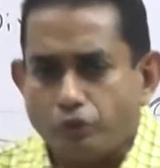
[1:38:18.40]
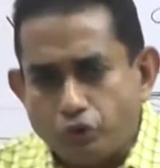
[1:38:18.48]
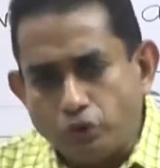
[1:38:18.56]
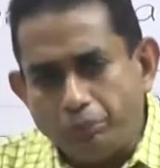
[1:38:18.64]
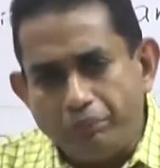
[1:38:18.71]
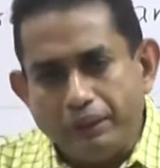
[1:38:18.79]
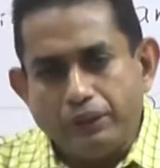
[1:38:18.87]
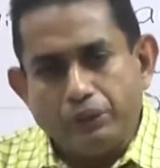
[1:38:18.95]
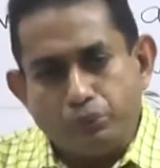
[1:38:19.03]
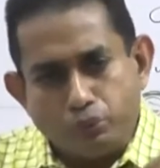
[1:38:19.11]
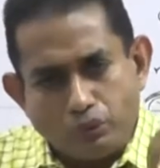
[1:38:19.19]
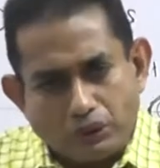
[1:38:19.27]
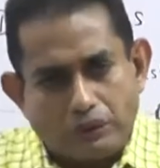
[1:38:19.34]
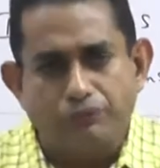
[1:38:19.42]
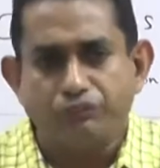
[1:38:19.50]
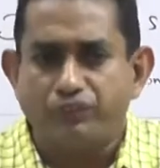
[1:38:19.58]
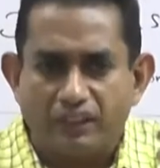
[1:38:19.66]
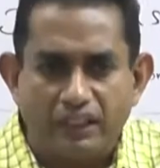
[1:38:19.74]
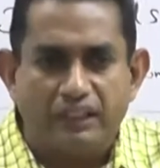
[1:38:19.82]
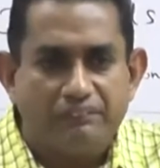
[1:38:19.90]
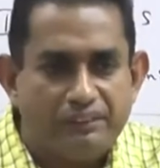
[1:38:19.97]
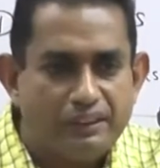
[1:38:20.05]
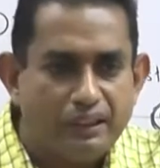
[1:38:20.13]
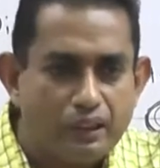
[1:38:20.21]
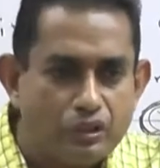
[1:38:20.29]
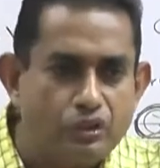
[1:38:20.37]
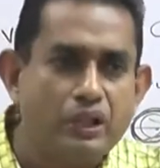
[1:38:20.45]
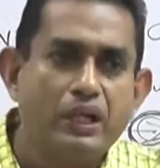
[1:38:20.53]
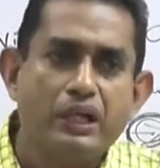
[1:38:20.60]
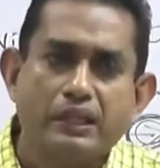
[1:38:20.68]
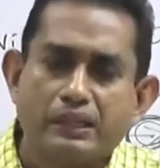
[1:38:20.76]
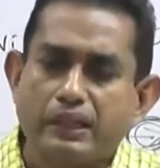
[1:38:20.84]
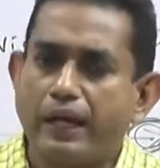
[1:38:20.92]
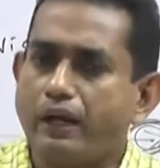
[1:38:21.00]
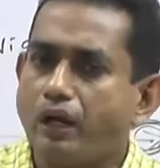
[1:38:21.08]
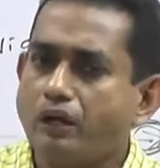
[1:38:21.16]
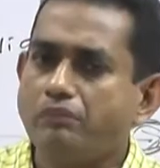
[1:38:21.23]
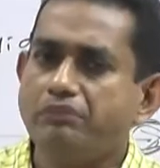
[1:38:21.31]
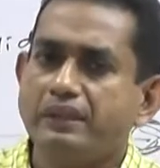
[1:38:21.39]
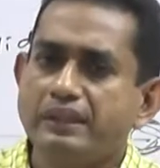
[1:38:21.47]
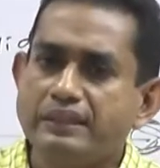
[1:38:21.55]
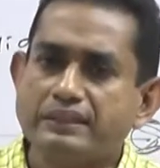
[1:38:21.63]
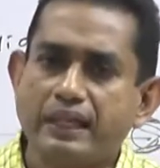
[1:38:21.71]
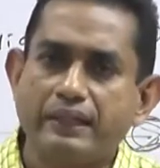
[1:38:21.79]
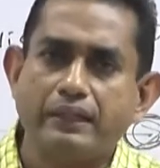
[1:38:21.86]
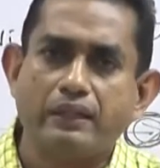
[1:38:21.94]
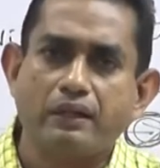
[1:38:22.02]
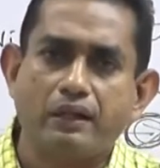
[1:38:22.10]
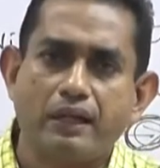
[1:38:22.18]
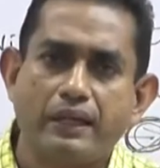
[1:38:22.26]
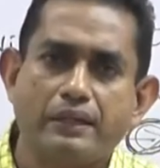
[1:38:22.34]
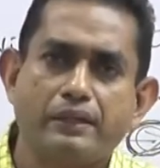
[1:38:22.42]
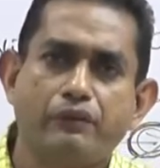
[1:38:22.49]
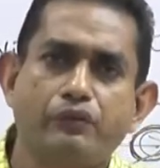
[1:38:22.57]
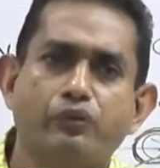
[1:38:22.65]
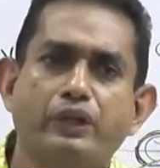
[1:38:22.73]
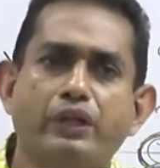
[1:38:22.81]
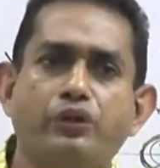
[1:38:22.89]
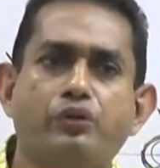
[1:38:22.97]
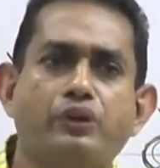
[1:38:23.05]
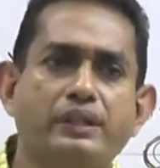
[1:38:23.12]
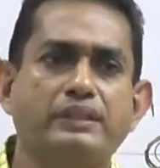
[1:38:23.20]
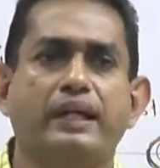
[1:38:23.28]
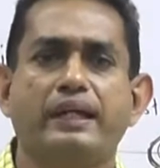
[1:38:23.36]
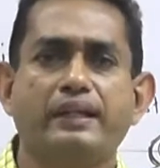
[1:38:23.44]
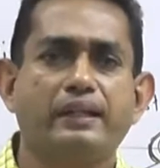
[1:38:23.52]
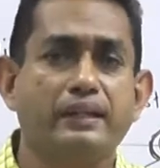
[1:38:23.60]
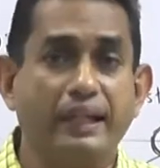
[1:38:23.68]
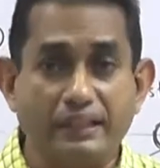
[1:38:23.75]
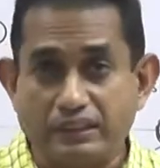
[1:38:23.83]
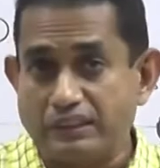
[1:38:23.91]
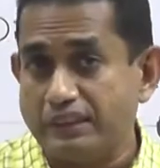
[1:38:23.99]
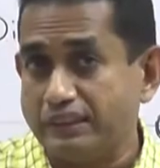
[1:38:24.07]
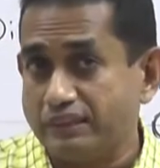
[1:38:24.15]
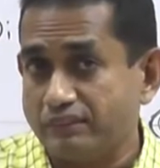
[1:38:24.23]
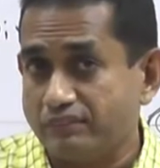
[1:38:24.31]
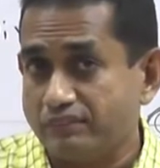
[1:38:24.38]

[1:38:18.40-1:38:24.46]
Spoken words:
to be used for the dividends cannot be decided right now, you need to decide in the next year.